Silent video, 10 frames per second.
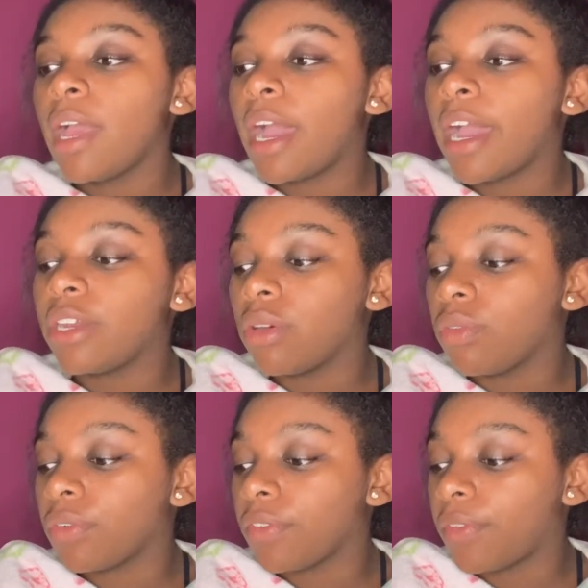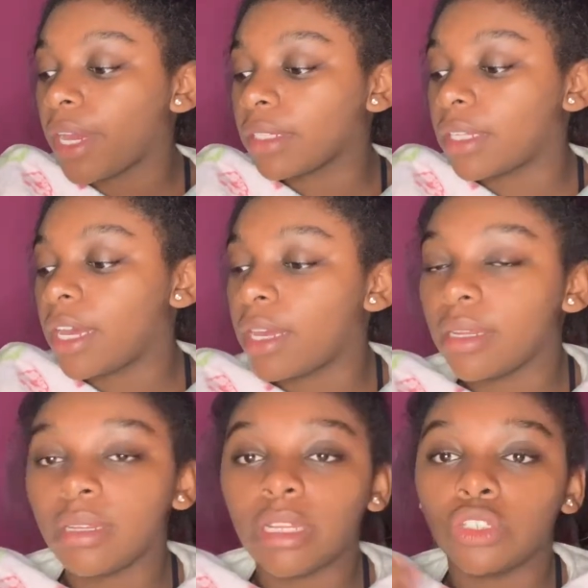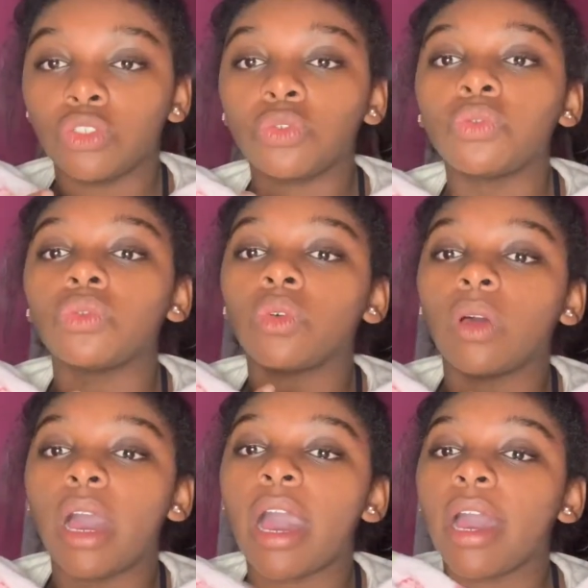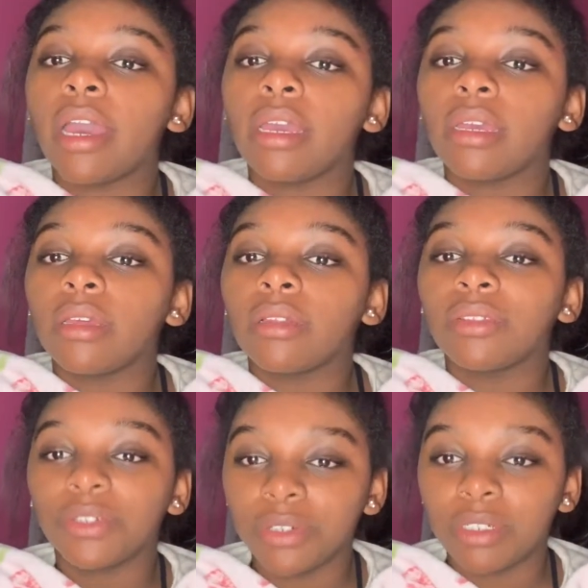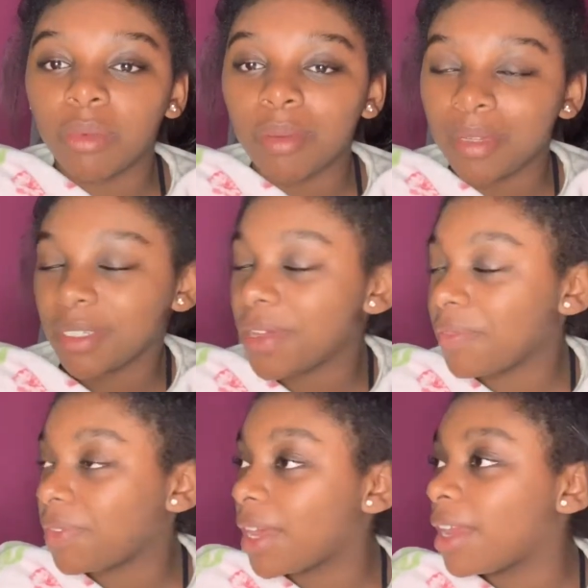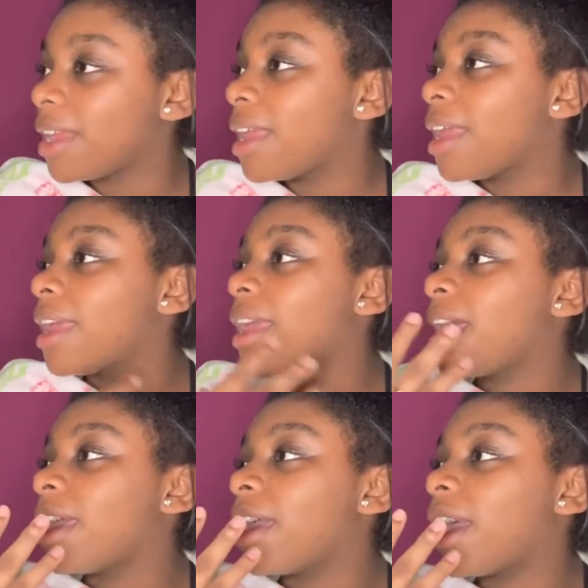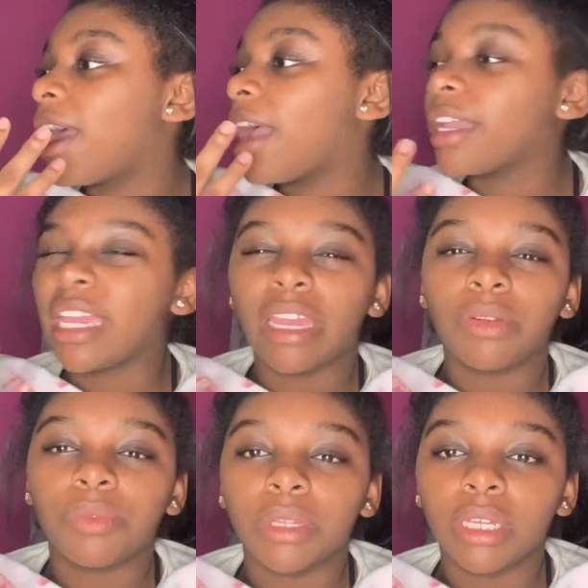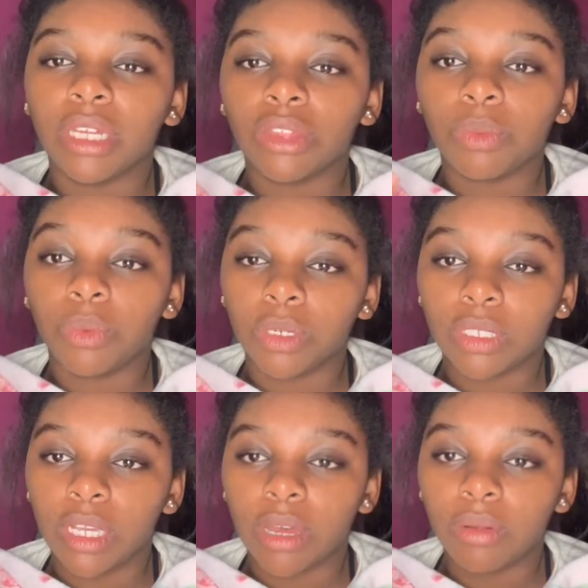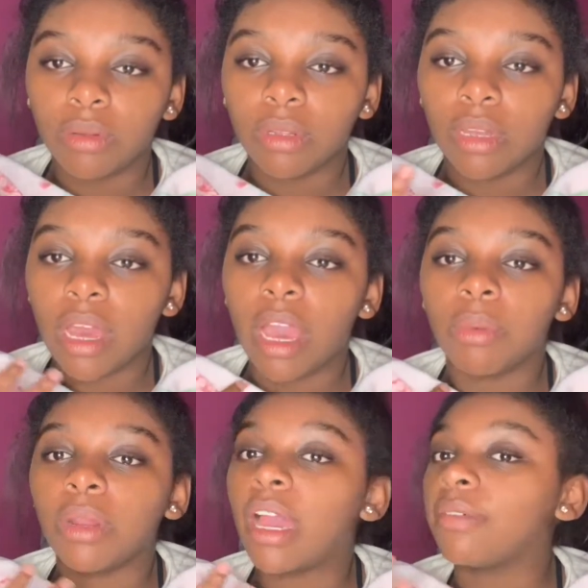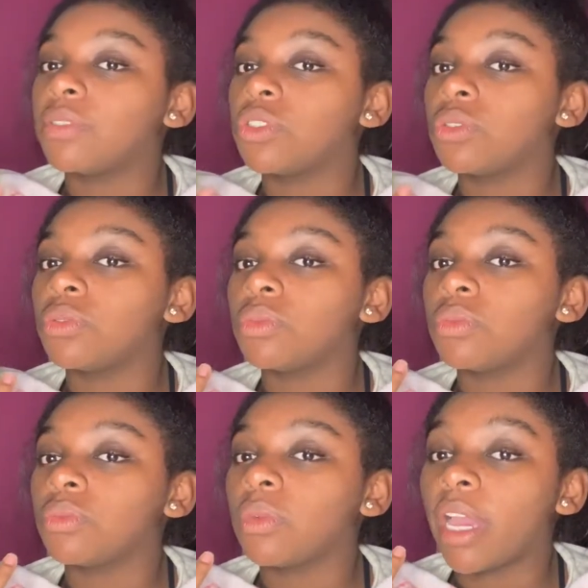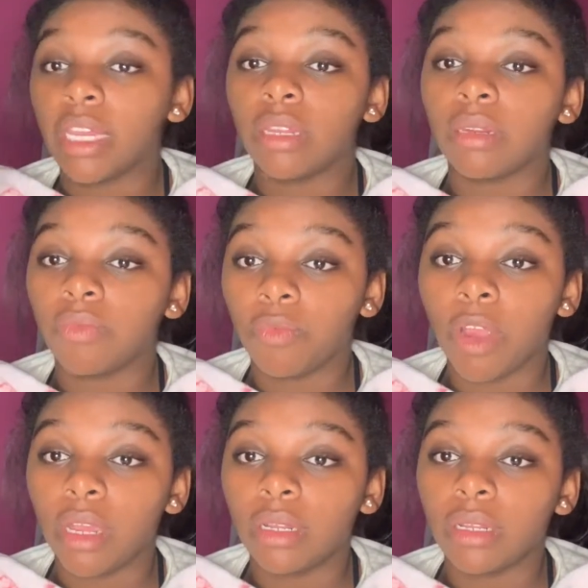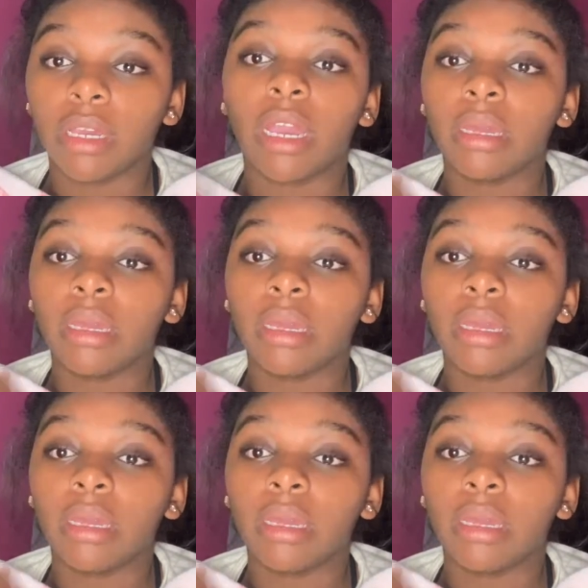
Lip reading: I know for a fact that in school I learned about myself that I can't really get the words out. I can write. Like,